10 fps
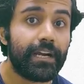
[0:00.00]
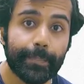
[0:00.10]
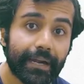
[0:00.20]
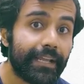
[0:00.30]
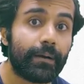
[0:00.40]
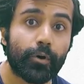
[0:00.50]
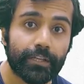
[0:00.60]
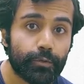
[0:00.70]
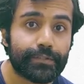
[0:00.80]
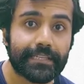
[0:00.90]
Depending
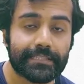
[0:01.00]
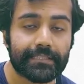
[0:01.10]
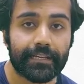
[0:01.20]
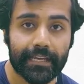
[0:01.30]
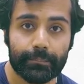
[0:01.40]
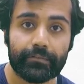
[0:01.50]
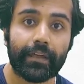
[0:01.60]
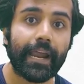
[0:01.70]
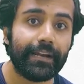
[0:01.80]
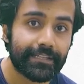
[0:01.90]
upon use cases, there can be
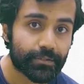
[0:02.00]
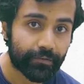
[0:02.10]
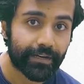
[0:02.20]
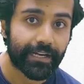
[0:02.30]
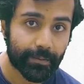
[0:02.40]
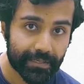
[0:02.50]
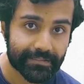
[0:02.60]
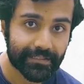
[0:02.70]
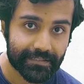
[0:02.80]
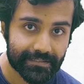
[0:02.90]
varieties of
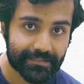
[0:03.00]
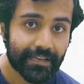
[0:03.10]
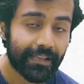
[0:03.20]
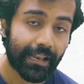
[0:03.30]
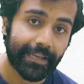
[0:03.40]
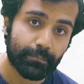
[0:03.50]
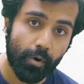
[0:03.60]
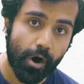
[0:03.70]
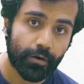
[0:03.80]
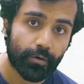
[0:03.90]
databases like
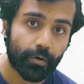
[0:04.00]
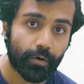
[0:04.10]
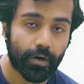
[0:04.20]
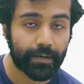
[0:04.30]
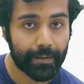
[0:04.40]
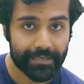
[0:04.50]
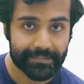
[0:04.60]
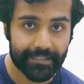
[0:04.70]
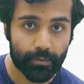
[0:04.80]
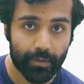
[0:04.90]
Mongo or
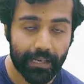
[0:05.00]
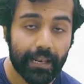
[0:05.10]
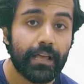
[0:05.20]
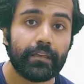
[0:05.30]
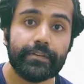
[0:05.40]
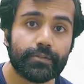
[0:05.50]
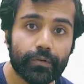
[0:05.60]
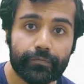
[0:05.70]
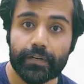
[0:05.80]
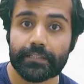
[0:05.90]
MySQL, which
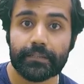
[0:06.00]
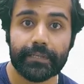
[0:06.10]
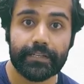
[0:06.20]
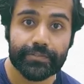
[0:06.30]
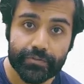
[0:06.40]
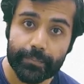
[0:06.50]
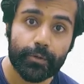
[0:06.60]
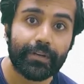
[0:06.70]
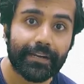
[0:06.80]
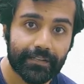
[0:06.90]
could further be
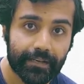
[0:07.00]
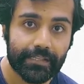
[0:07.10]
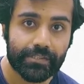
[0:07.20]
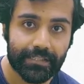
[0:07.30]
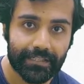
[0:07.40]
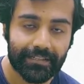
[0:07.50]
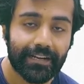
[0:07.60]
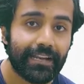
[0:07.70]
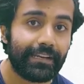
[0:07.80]
distributed in nature.